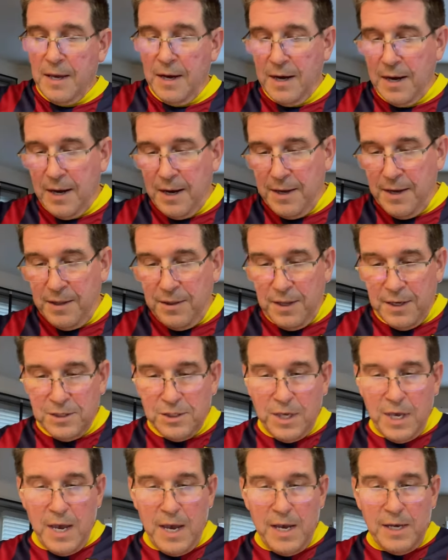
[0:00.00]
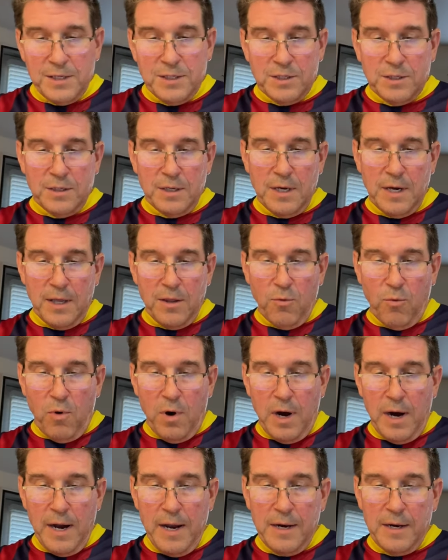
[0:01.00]
Uh, in this case, uh, the
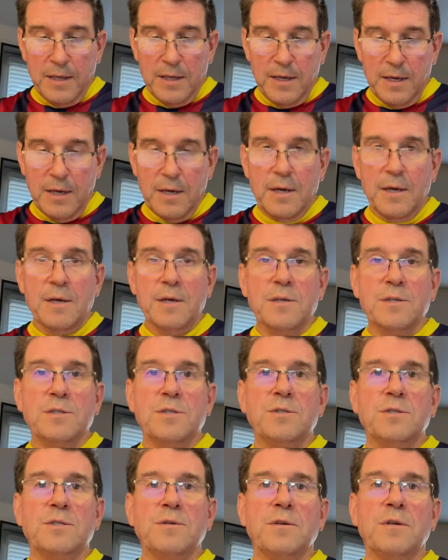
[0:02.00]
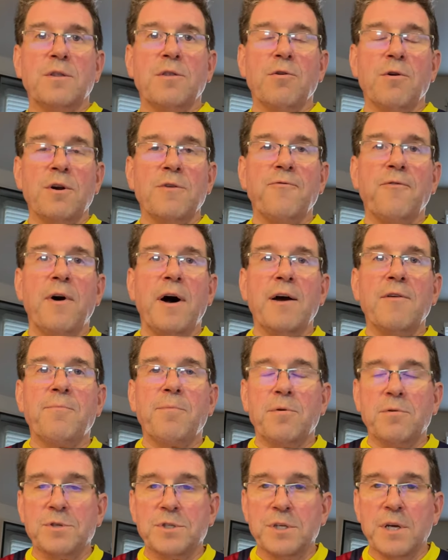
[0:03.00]
wine is
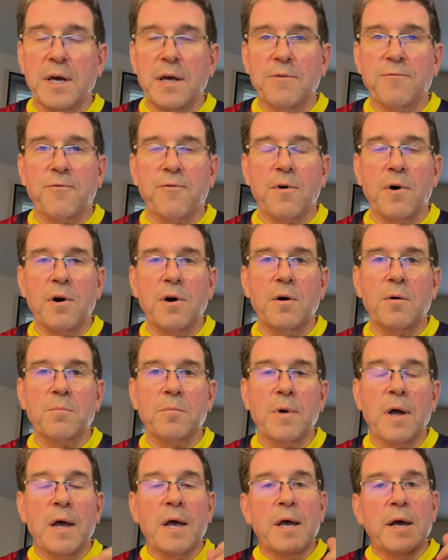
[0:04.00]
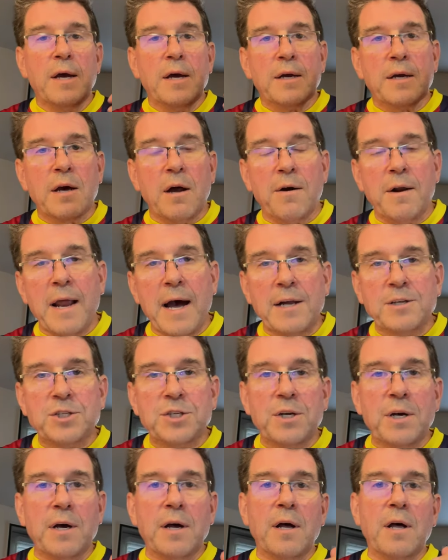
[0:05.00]
35% from
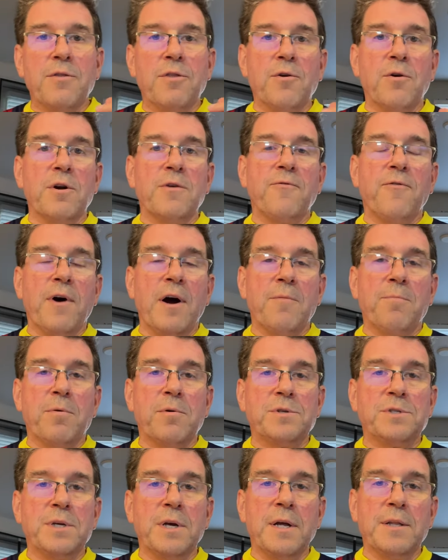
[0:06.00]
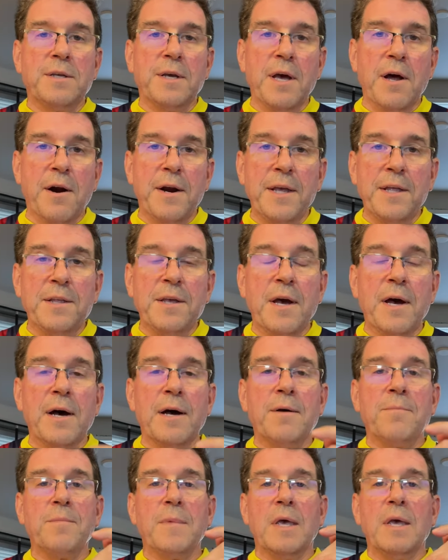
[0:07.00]
Garnacha, 35%
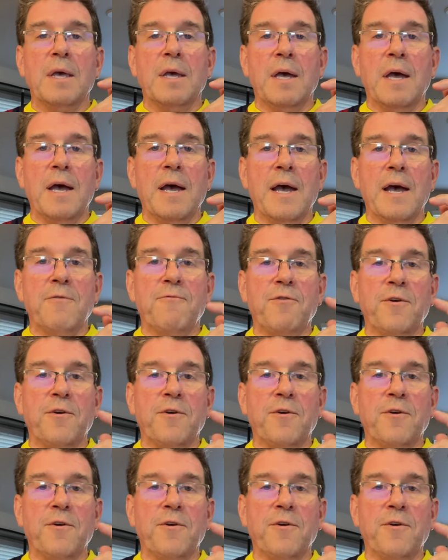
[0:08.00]
Carigna, and